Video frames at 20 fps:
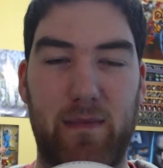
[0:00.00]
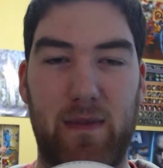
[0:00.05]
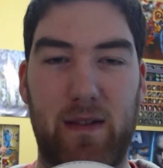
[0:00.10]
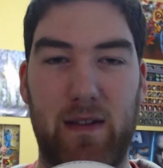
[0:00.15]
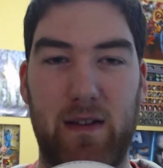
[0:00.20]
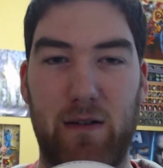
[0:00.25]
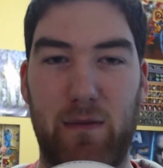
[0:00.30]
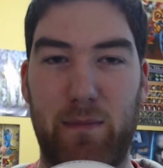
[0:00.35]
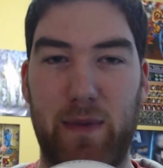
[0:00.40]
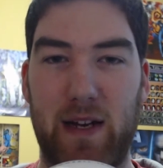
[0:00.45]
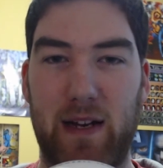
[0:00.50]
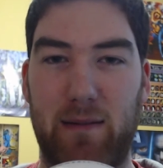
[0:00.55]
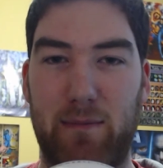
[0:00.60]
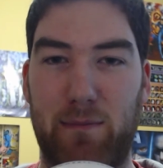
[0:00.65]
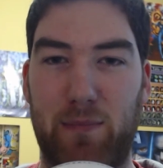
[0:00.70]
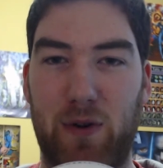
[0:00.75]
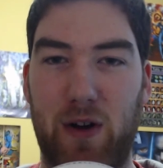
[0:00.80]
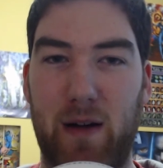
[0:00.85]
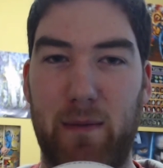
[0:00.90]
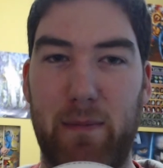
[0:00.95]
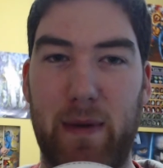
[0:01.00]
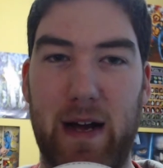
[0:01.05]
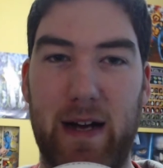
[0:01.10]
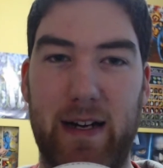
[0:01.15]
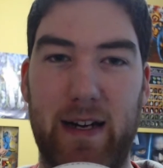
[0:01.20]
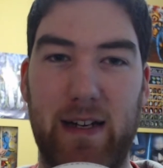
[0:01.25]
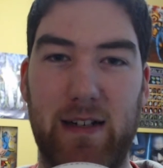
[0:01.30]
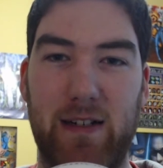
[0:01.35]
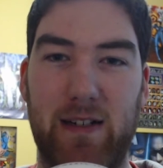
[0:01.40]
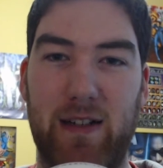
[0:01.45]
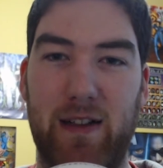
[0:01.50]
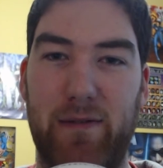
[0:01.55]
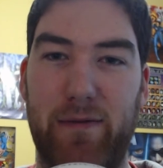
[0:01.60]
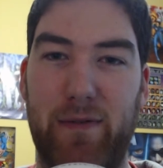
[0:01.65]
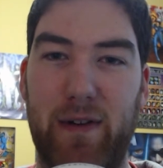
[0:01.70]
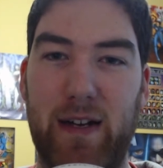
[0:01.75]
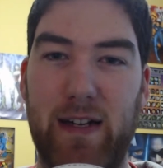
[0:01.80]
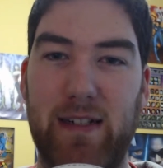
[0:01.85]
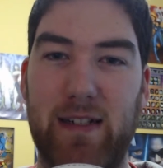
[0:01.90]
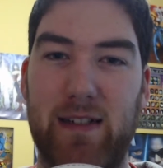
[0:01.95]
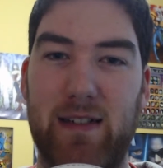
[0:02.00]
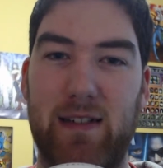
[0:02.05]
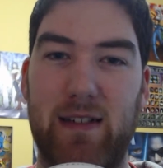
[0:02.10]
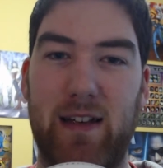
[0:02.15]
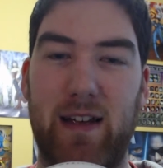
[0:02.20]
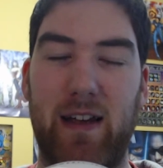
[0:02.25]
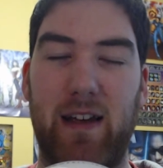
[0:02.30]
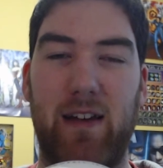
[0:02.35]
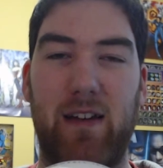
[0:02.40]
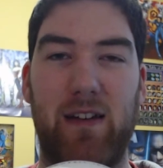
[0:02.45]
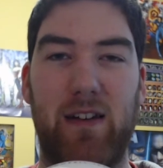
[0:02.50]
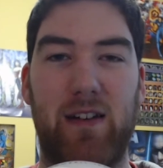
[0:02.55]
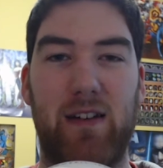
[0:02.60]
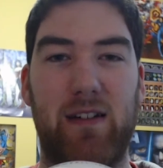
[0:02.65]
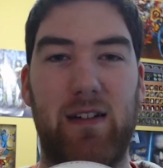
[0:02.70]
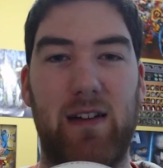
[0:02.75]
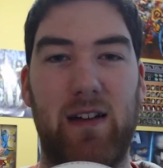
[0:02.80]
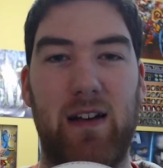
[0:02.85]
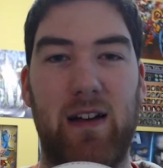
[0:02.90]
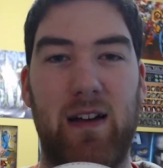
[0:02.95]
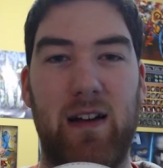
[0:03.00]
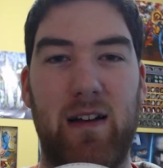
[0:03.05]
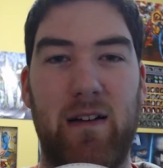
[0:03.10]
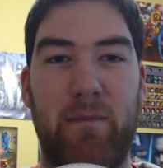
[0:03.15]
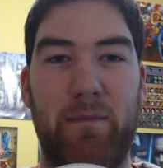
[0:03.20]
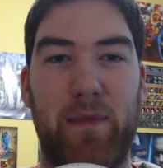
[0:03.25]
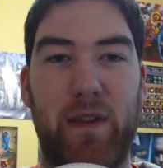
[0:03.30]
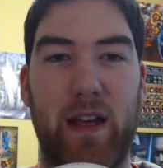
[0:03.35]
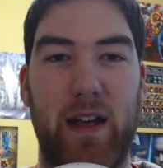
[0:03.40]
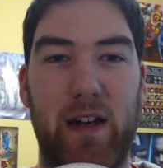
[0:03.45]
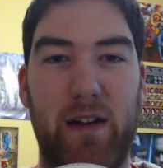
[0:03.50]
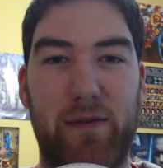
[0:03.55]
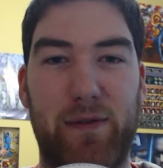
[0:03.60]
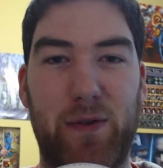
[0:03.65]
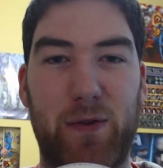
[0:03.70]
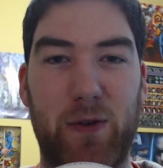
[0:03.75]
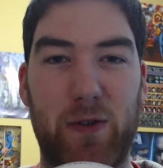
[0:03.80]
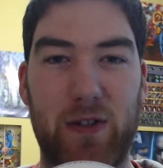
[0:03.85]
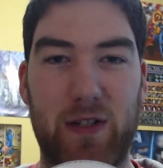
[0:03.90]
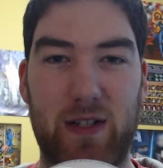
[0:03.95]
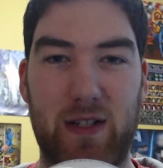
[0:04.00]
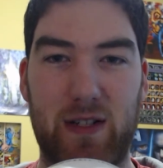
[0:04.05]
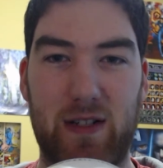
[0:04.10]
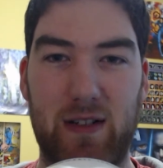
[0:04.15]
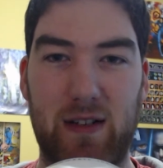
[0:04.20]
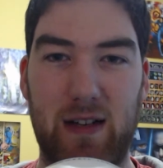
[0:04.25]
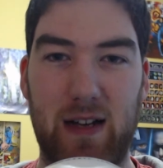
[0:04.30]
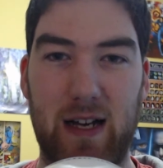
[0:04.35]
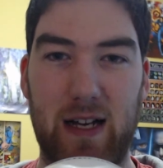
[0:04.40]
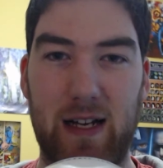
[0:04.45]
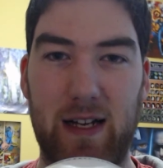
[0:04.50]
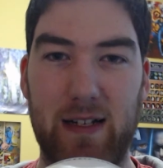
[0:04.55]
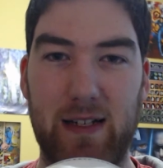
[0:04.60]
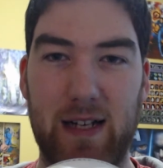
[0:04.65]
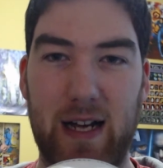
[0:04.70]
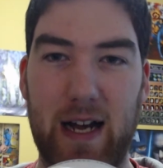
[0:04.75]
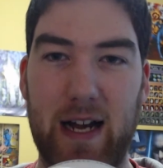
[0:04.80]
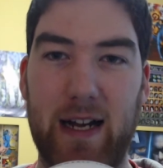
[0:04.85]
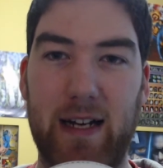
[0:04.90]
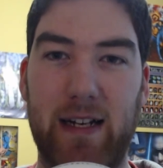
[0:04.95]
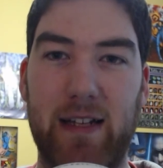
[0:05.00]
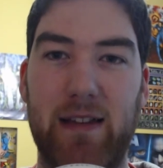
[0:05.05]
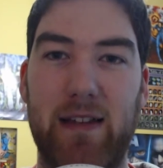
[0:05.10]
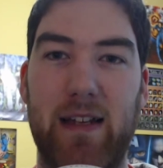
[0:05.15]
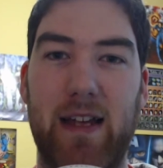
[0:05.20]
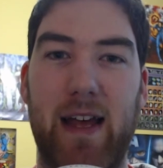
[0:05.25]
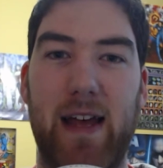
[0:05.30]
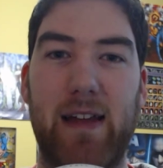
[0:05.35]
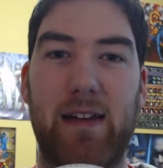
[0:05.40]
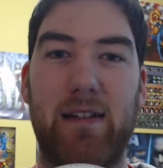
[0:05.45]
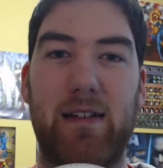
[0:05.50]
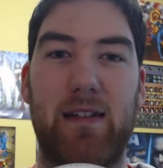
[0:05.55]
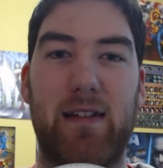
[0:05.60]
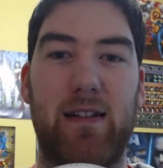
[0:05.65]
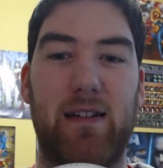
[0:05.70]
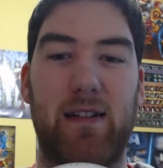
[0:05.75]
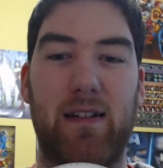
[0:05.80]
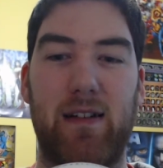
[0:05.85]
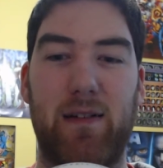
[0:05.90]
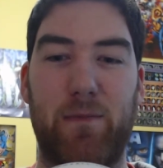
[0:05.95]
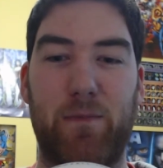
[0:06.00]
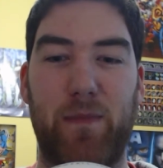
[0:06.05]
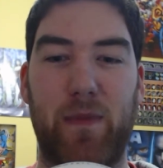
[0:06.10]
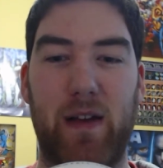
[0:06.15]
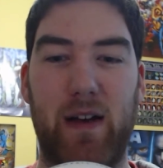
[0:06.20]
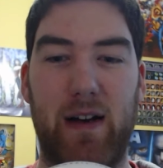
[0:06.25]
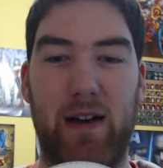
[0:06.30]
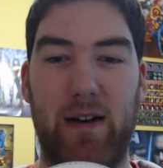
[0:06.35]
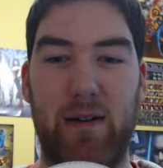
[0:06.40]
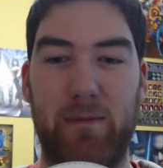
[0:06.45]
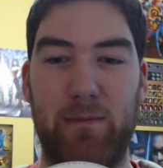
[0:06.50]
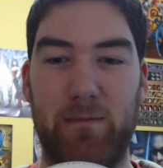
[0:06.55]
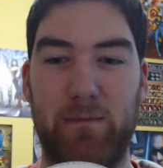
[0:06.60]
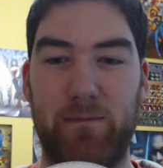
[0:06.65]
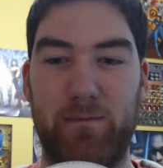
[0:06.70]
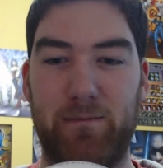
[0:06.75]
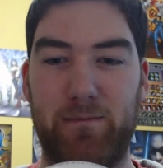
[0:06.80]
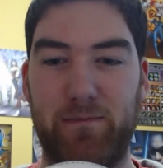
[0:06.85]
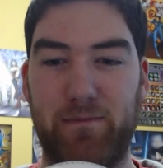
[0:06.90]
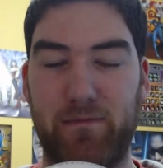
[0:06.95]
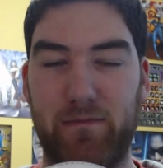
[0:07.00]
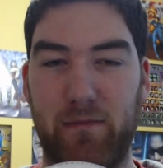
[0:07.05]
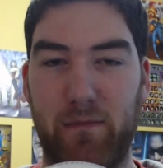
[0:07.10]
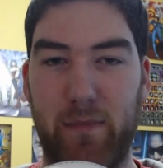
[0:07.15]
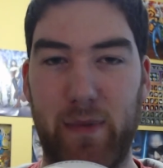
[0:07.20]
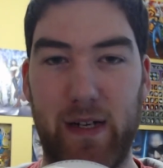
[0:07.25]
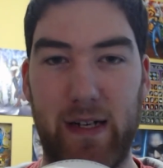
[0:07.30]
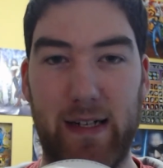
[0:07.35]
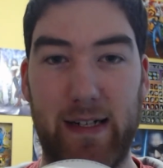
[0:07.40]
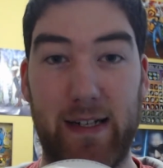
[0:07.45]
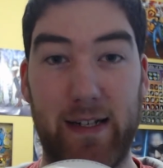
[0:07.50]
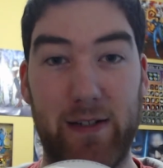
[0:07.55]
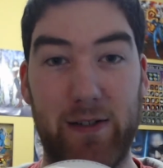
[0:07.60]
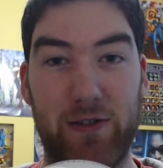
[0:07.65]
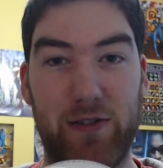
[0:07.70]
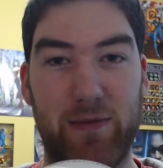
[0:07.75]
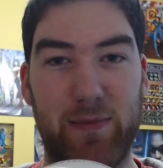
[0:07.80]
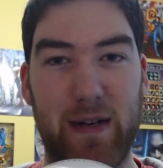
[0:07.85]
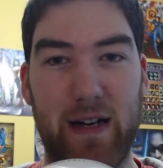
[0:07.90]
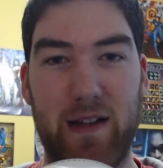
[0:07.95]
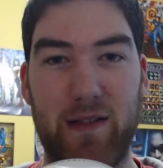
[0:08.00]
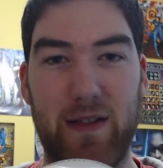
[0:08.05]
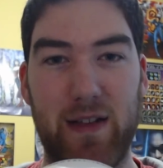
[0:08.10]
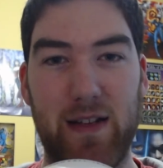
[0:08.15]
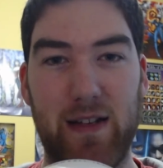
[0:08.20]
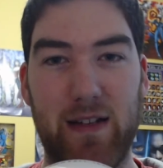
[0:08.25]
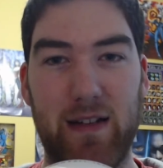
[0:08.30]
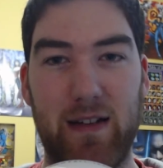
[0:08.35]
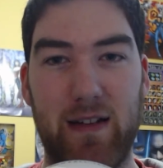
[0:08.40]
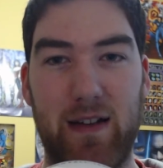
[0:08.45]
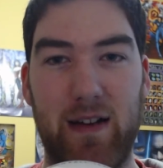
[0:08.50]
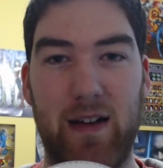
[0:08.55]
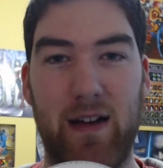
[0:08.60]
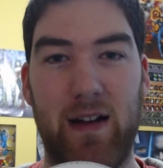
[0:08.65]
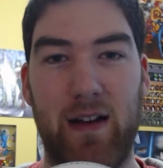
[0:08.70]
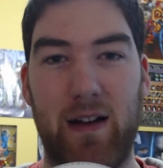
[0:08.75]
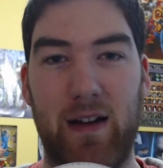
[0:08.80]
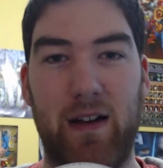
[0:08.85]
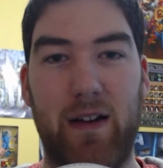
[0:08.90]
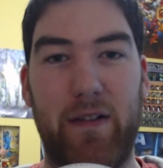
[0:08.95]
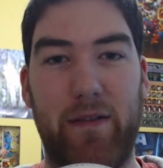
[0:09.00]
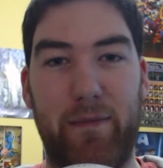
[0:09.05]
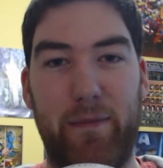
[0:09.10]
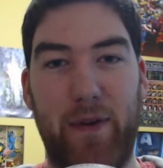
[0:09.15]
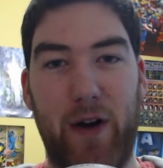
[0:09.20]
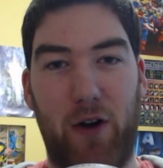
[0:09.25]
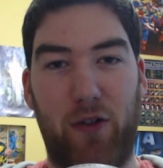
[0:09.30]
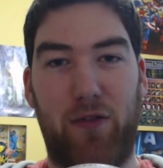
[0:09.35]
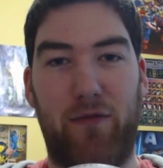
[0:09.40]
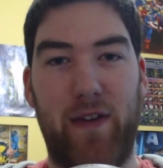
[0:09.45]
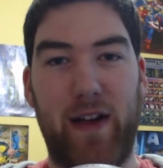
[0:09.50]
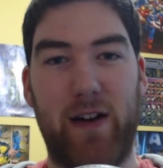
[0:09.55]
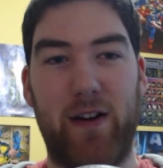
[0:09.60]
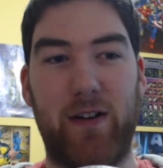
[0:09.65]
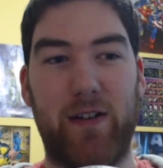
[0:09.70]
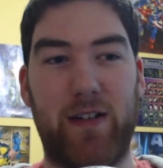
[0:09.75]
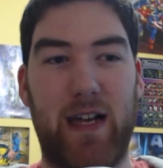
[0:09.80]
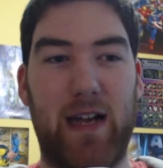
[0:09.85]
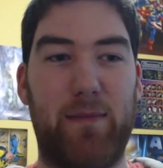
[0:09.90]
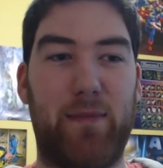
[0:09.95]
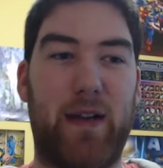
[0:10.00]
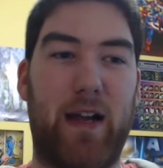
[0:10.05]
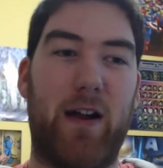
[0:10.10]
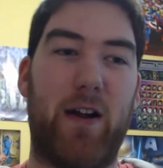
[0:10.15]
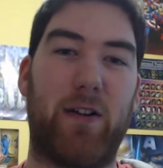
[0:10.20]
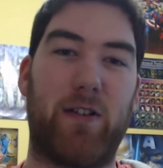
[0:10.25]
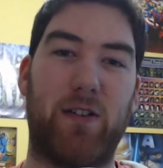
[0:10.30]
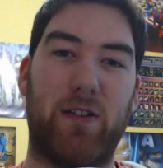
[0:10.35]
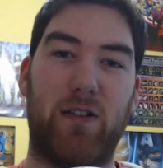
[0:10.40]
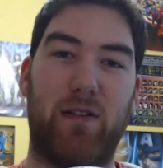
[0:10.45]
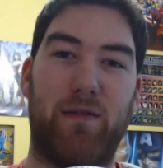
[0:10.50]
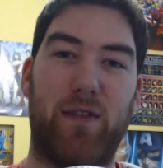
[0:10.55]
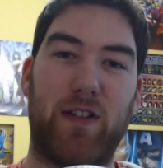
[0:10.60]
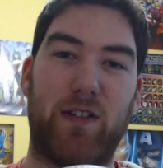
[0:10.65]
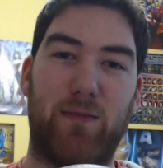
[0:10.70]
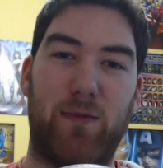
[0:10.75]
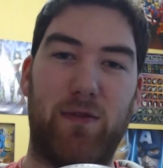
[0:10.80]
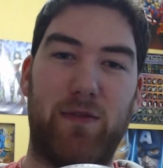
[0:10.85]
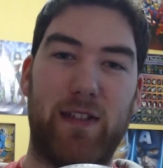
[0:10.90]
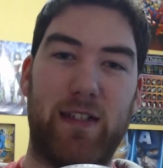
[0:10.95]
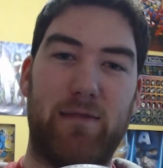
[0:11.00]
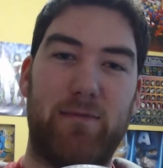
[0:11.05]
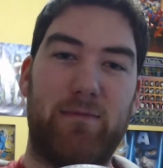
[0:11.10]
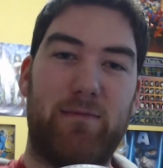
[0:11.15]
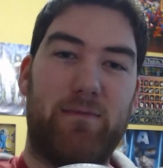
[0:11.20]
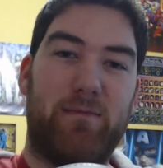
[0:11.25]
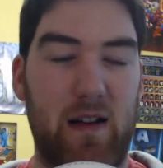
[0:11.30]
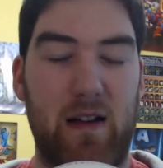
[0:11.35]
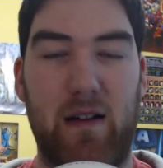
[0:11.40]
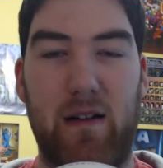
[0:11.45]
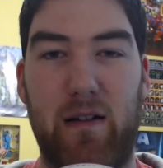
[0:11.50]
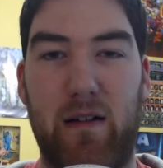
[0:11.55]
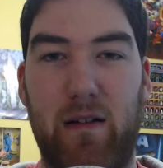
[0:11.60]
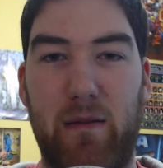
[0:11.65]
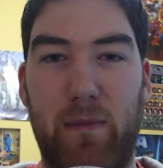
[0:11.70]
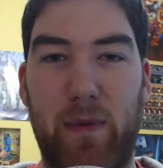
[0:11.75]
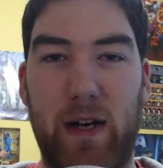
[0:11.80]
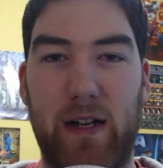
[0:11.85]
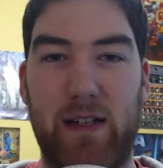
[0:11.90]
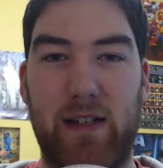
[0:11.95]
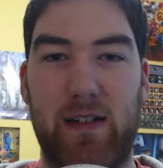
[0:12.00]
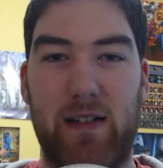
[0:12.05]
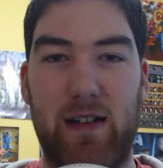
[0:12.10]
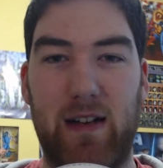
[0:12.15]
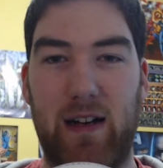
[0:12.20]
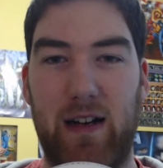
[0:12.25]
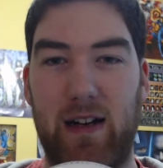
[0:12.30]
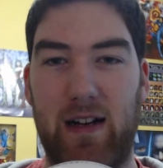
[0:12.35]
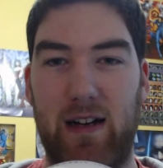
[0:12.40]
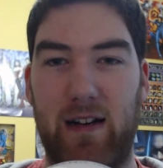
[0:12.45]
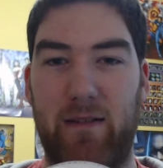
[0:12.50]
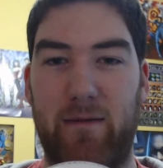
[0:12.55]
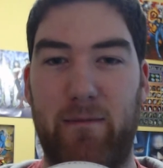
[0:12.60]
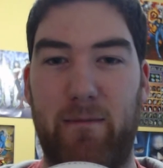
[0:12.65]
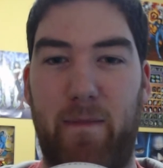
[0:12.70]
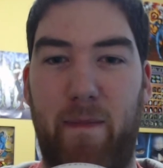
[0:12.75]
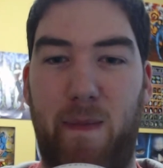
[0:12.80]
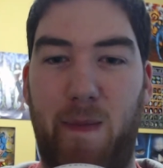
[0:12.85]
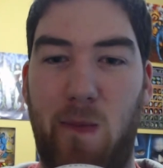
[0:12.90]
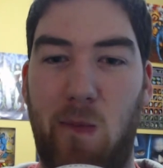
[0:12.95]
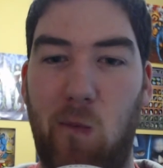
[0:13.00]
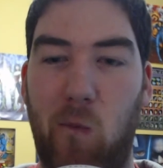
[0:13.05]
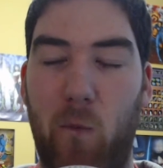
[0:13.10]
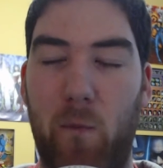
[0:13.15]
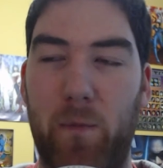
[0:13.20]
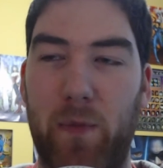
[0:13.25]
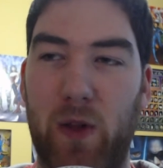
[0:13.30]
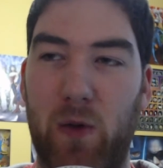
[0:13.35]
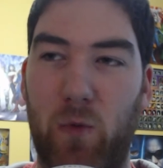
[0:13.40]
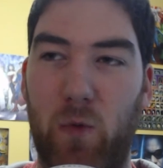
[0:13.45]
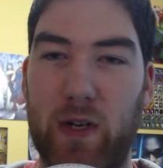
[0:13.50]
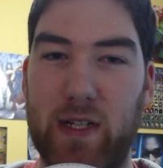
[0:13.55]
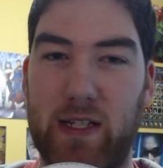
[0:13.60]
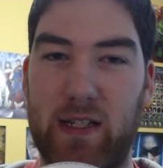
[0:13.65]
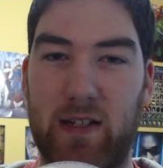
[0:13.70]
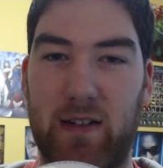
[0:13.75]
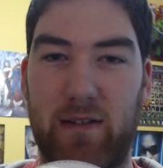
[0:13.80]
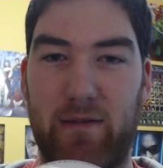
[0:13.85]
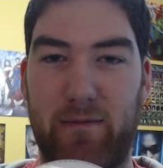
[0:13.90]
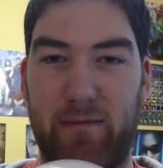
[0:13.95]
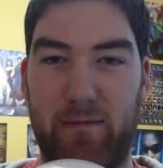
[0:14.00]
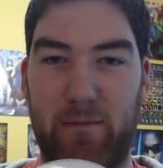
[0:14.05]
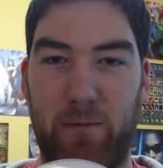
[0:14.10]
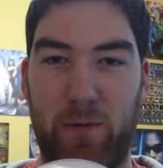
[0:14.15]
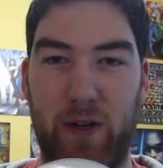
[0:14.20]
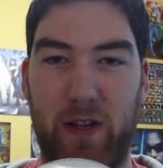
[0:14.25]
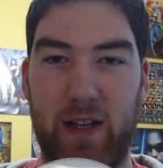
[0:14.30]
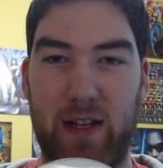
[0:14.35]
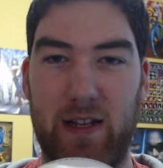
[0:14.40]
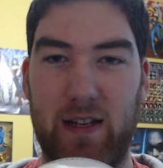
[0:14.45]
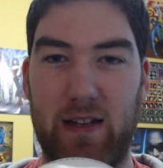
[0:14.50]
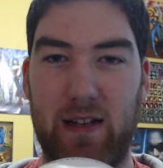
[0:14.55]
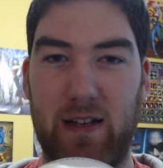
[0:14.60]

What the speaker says: being brought back into the fight, and then of course dying in the end, being killed by the Darth Vader type character of this movie. But wasn't really